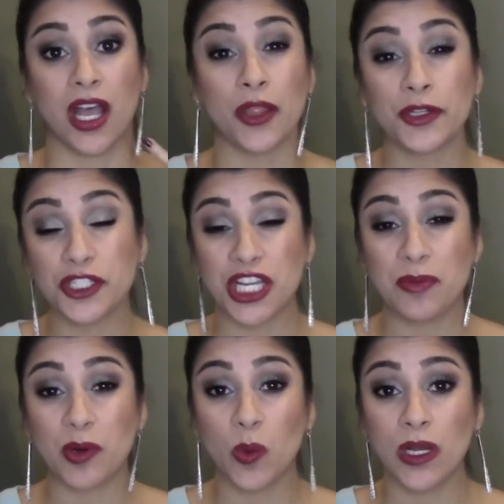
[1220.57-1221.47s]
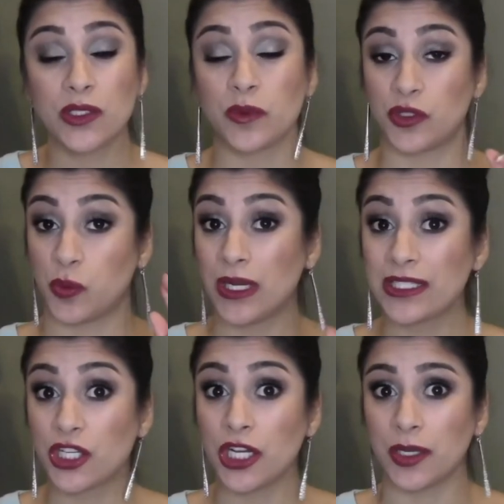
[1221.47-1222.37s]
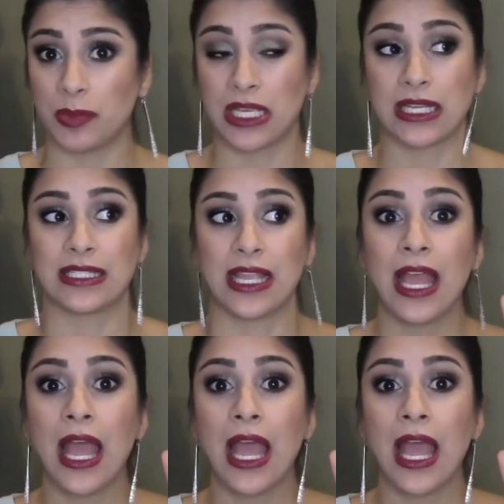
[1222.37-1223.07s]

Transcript: other cheaper ones, which was good, because